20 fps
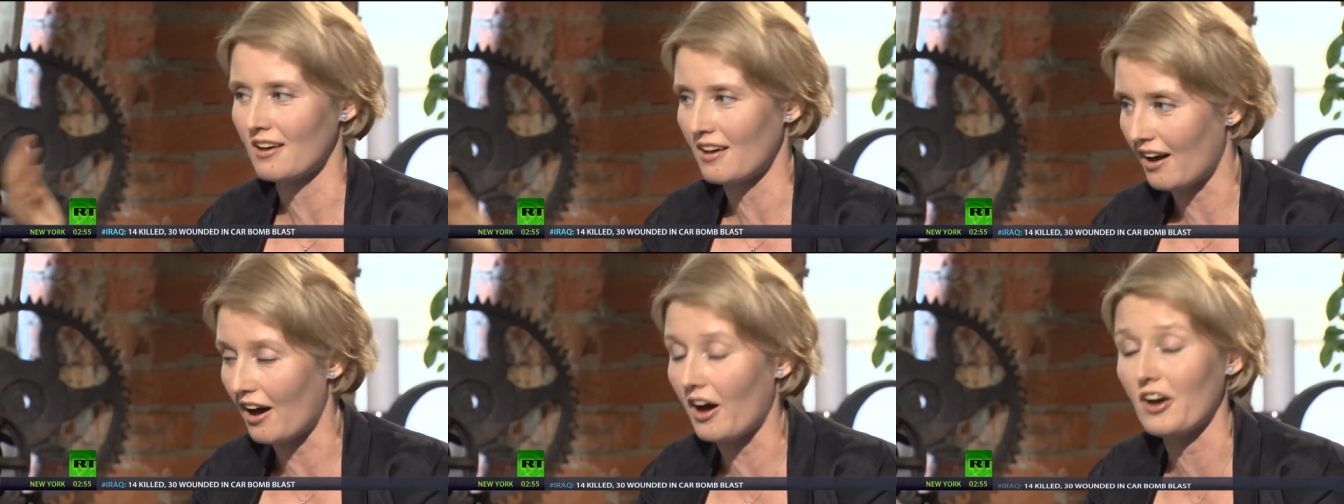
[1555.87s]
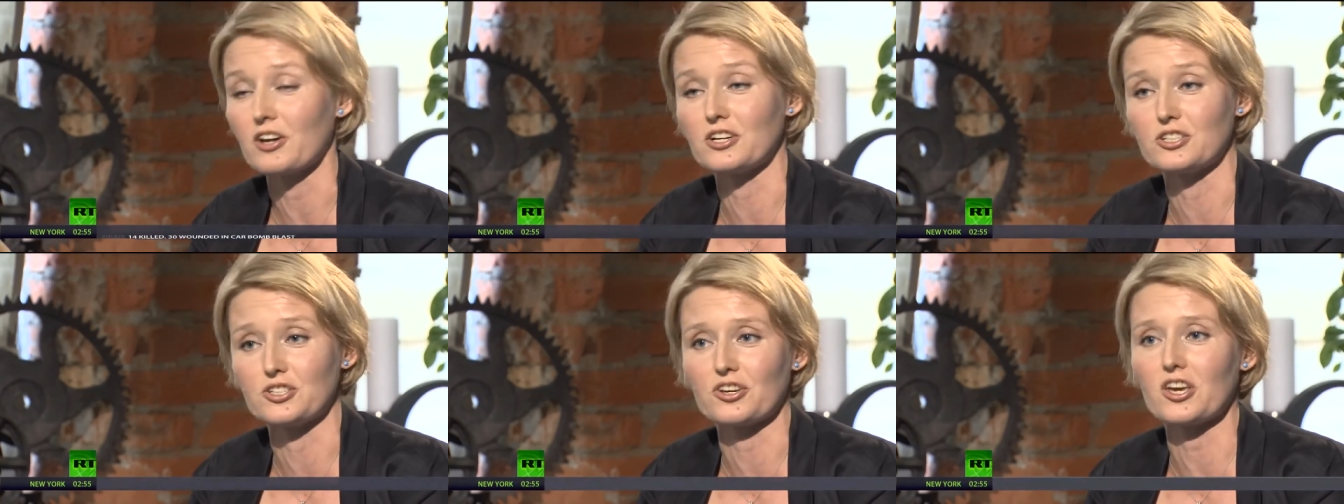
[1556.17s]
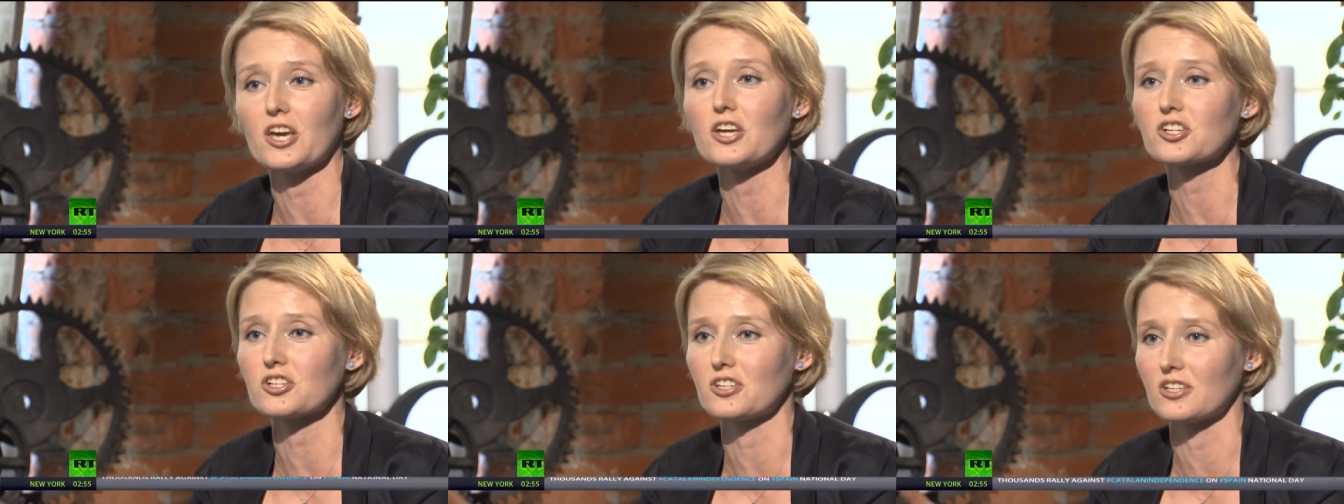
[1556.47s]
higher
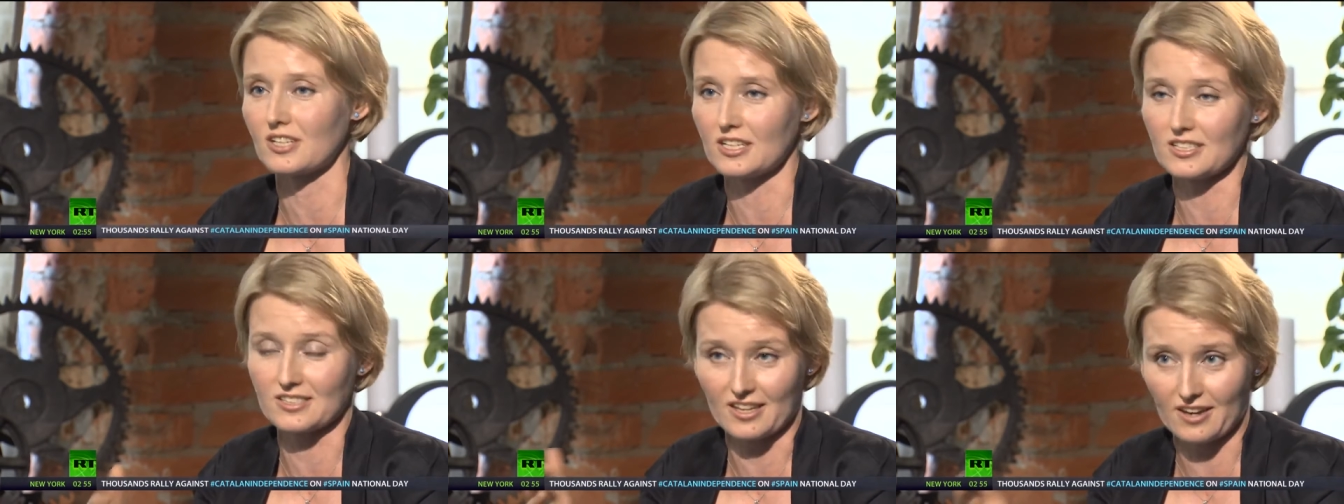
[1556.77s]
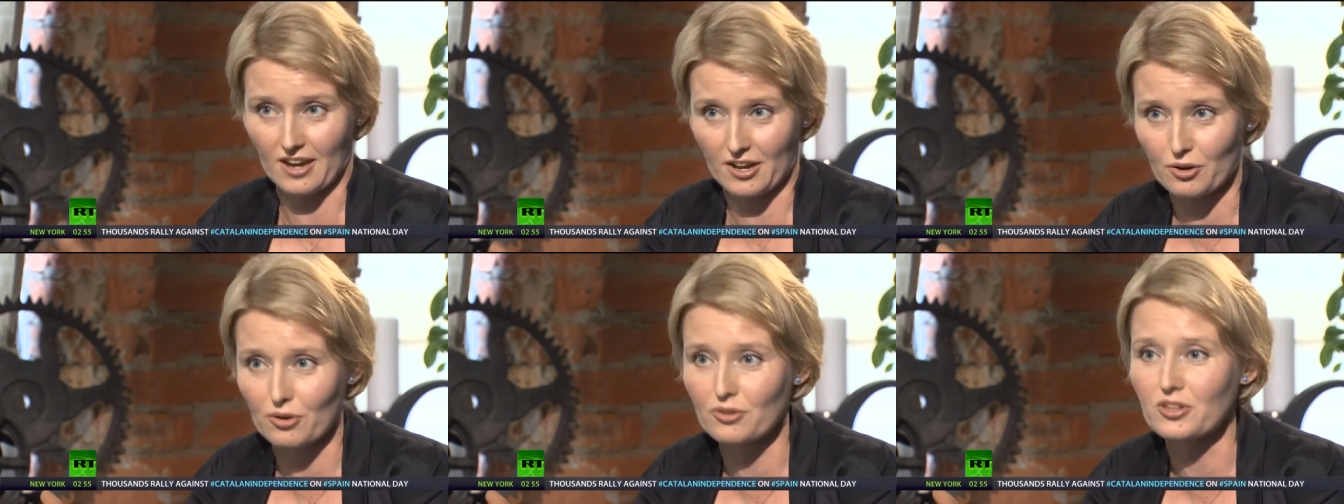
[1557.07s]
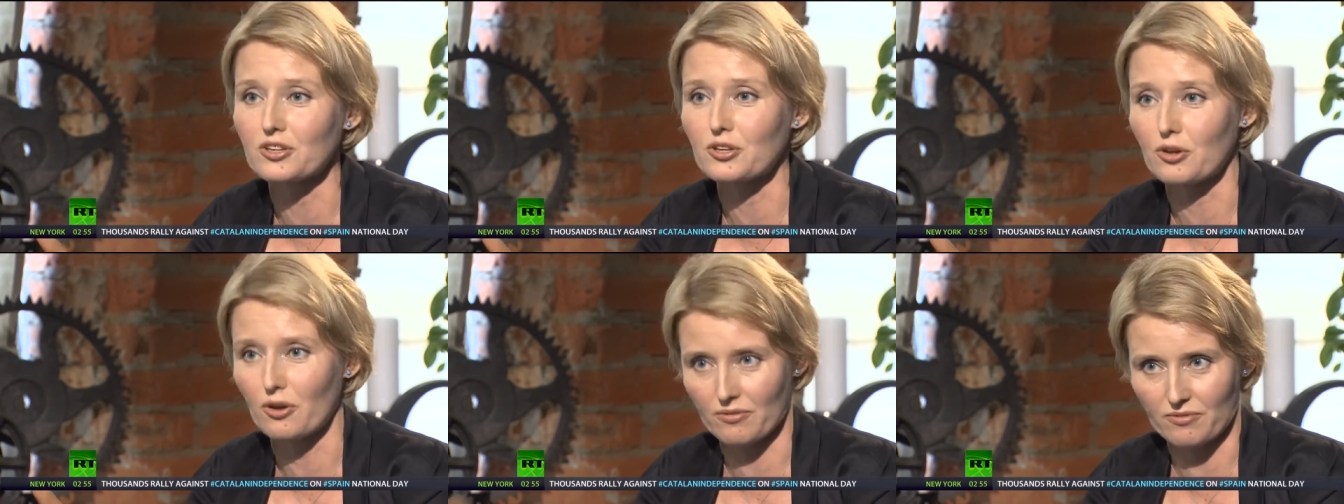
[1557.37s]
education, at least, and I know
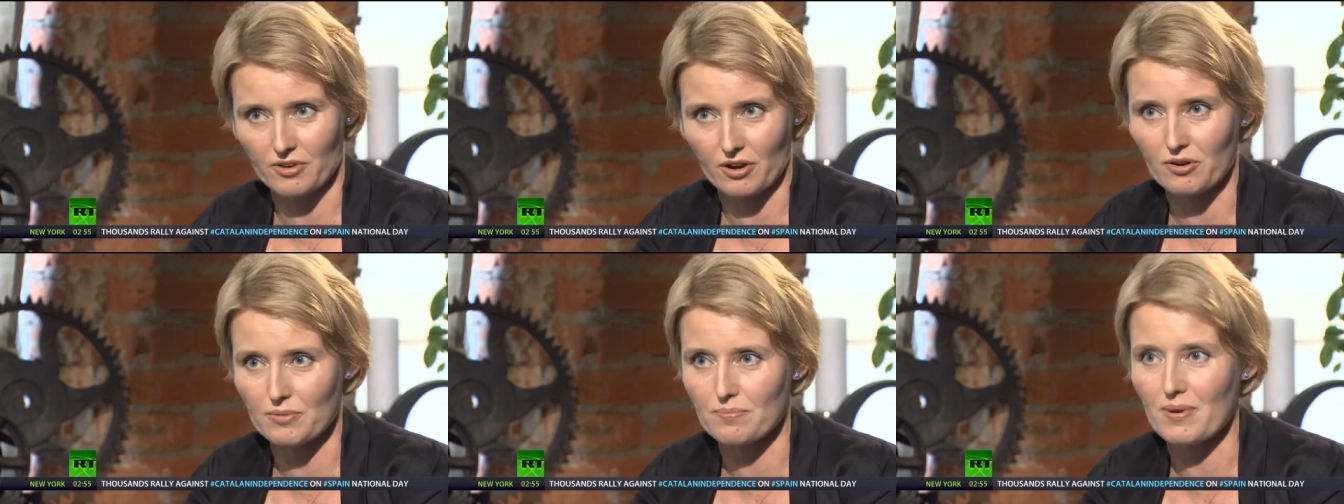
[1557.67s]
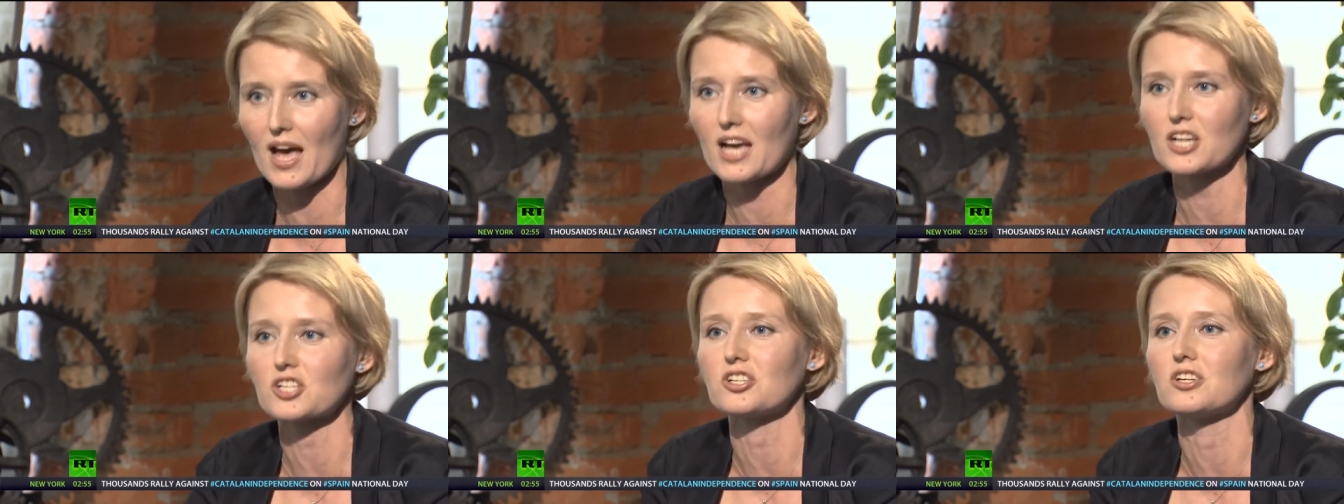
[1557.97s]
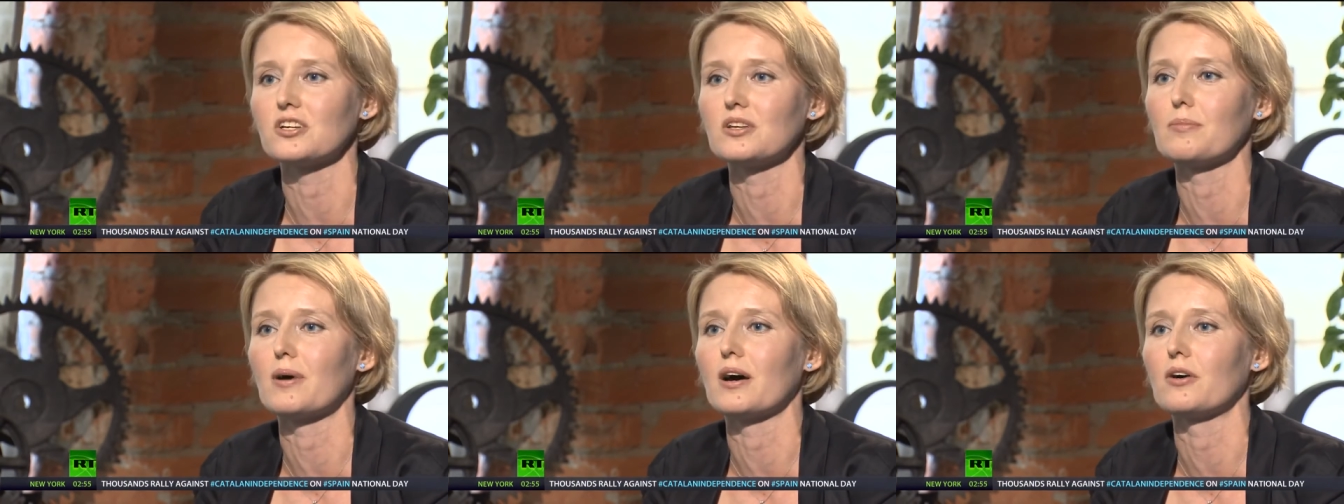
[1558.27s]
that you are very
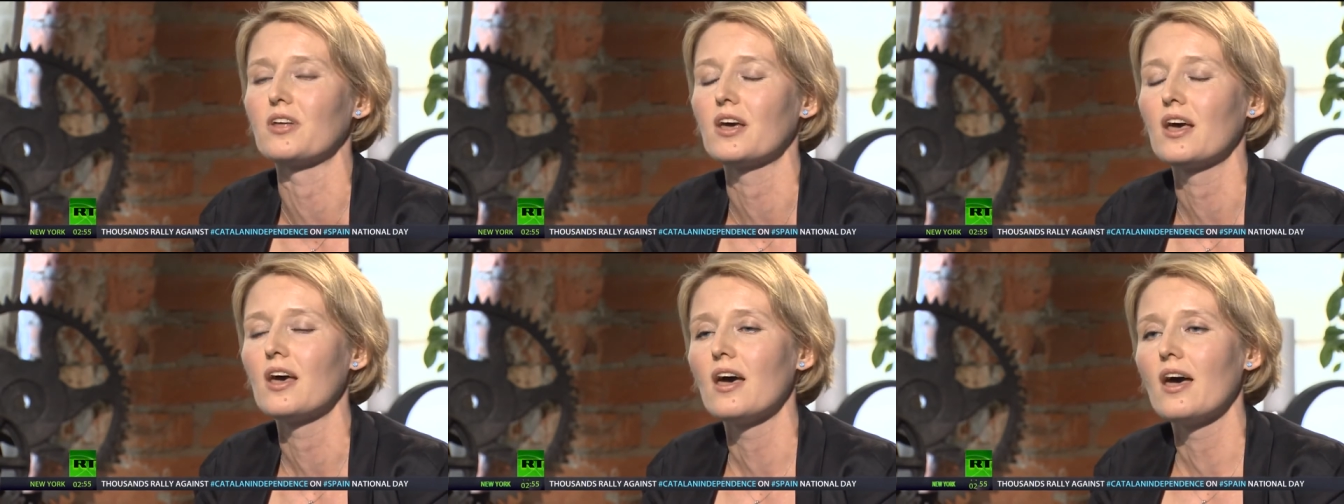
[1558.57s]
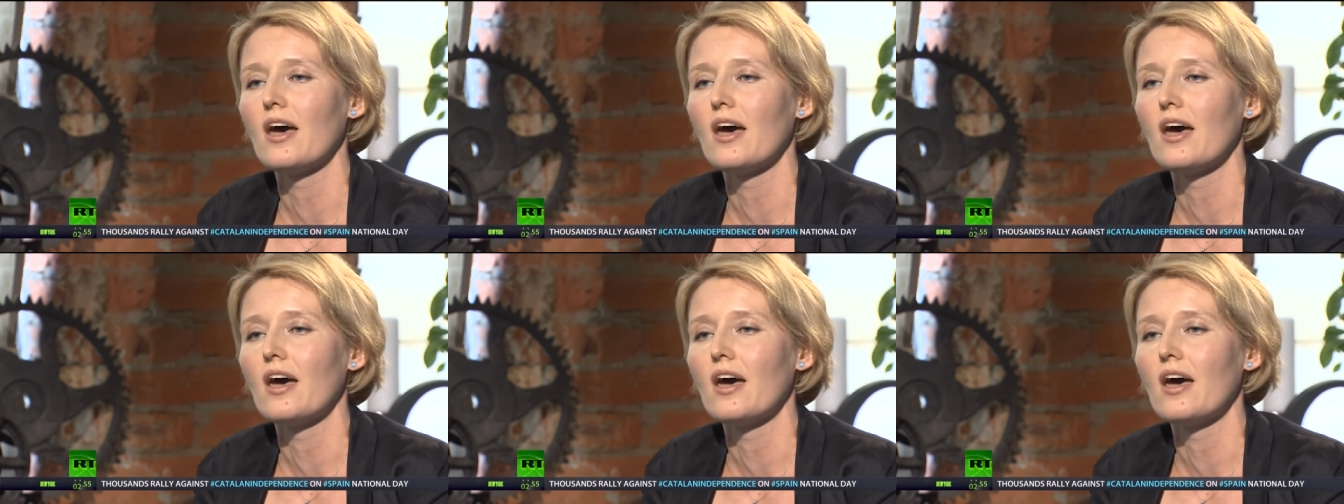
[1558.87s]
passionate about